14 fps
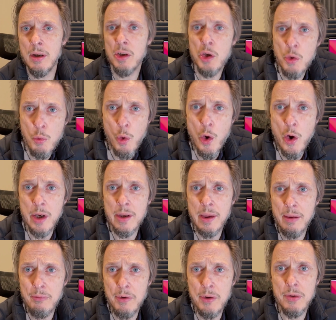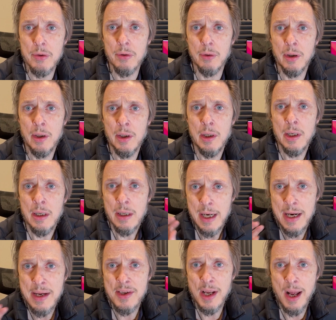You work through
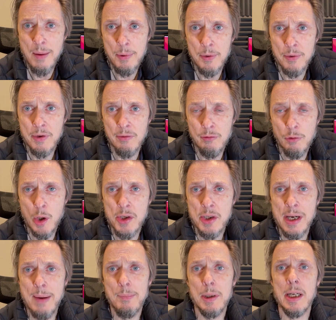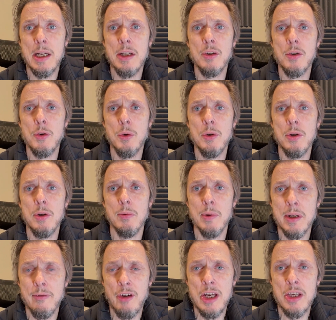examples of what an application should do, what
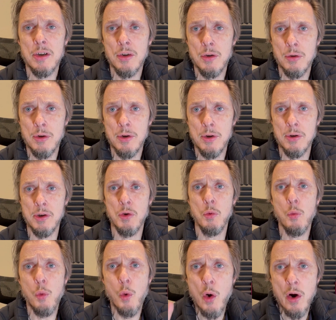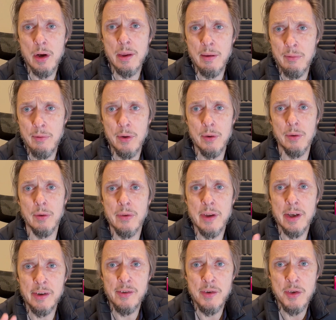a feature should do. You work through the
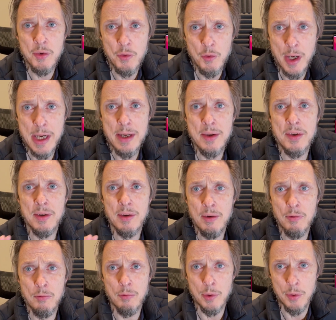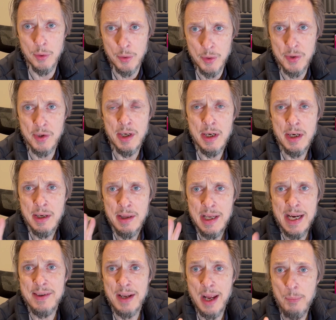constraints, the rules, the
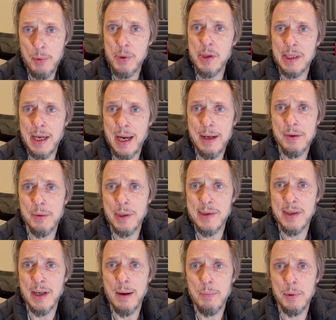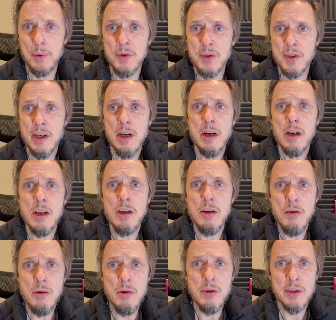examples, the counterexamples. You
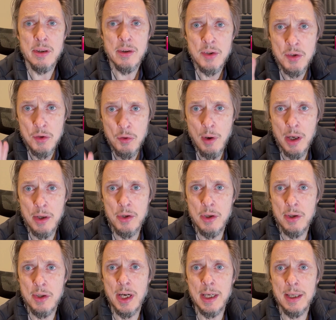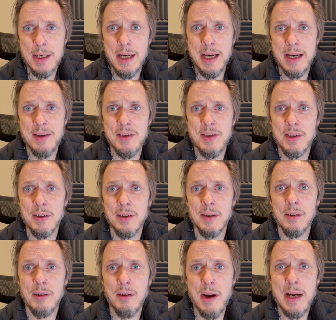use structured techniques
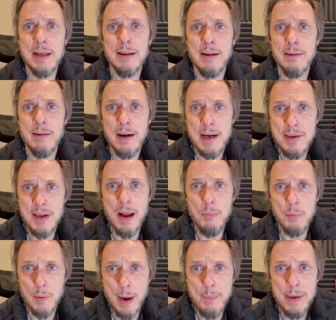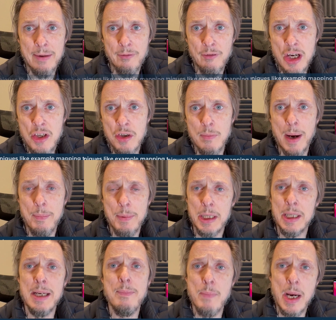like example mapping and feature mapping
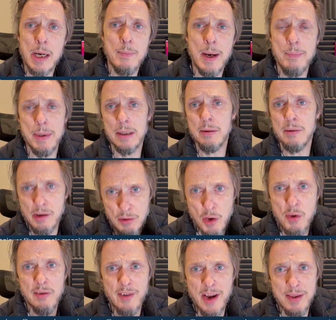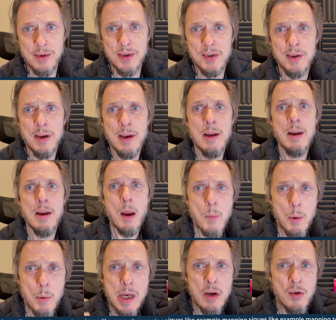and impact mapping. There's lots of others.
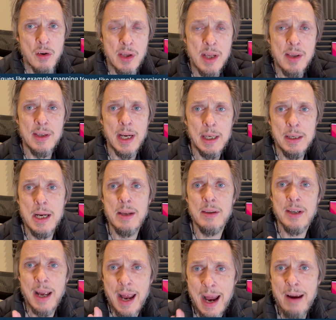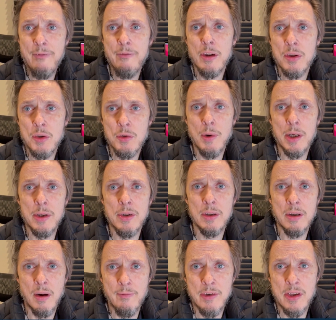But we use these techniques to have structured
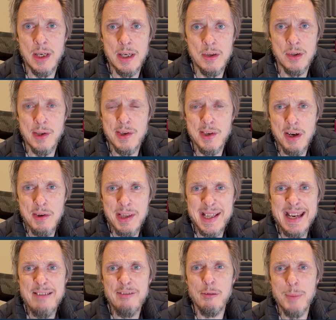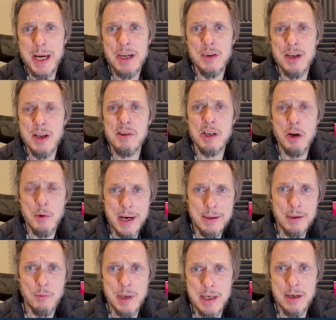conversations so that the information doesn't go out
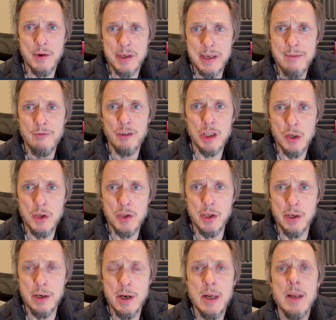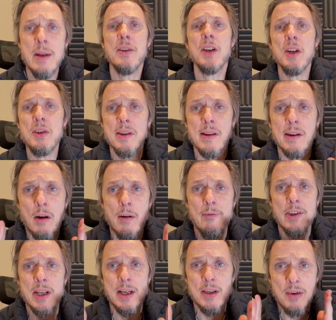the window and get forgotten, so that the
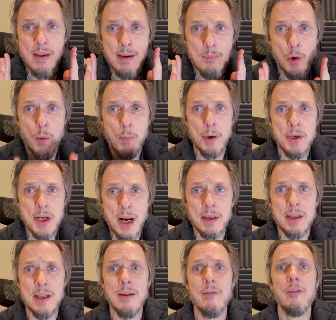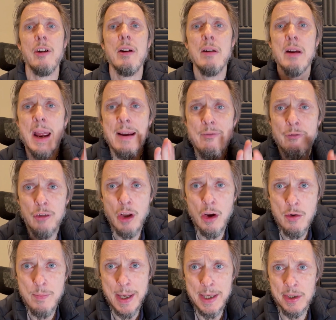conversations are more productive and
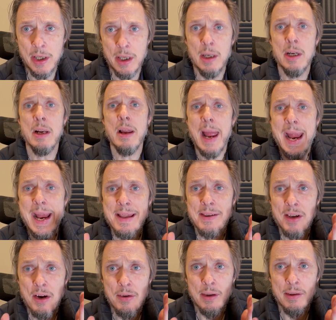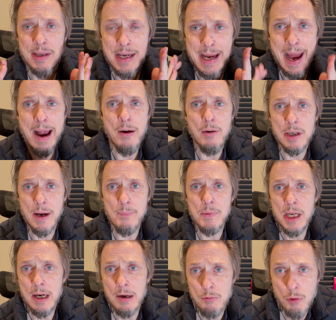flow better, and so that the outcomes
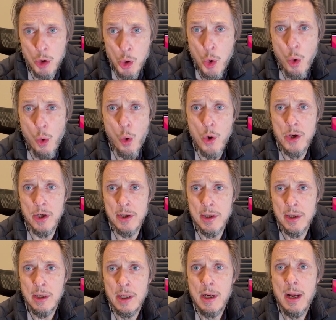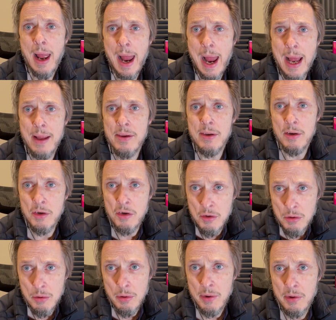get recorded as
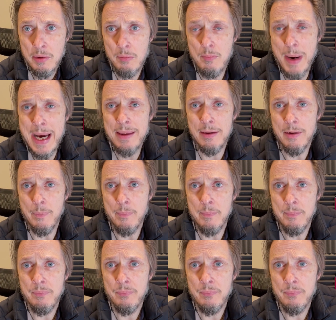you make them.